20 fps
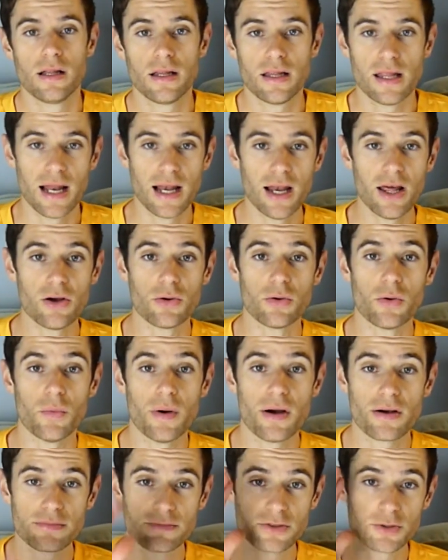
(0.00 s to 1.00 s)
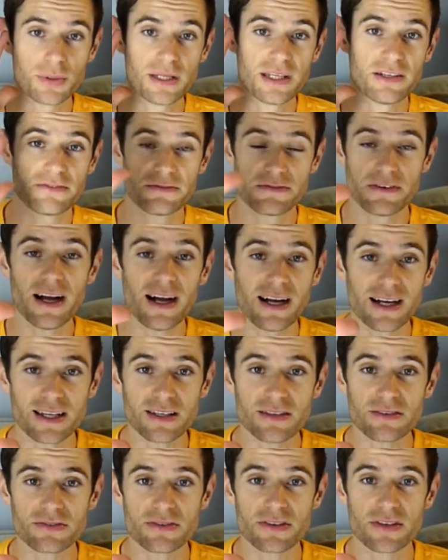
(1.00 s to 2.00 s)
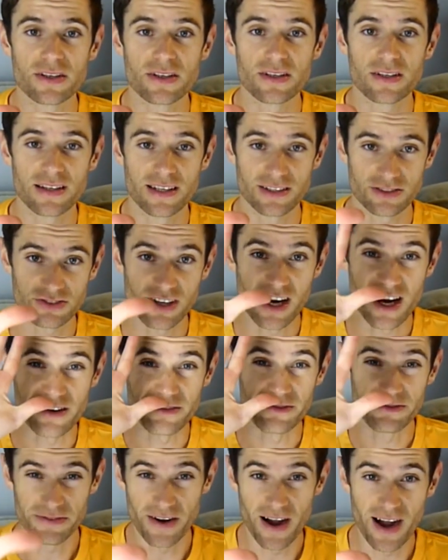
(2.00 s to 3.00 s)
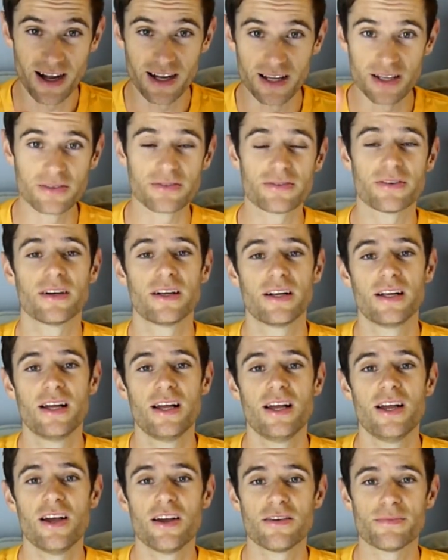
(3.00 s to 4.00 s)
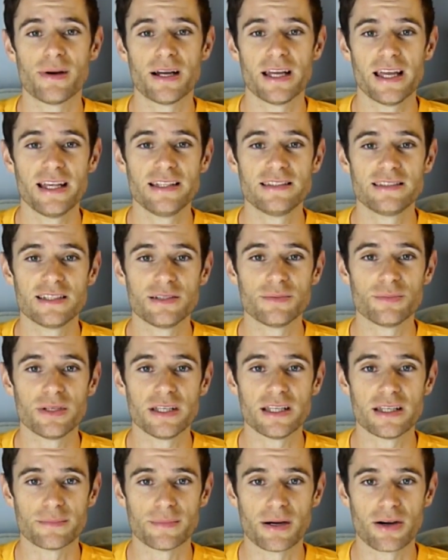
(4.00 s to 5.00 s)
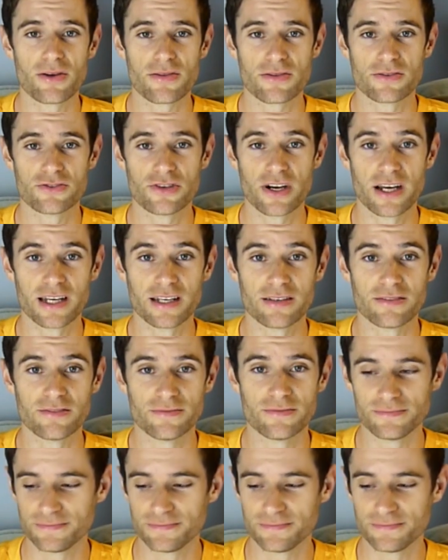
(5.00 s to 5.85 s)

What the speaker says: Hello and welcome to week 5, that's right, 5 of my 18-week marathon training.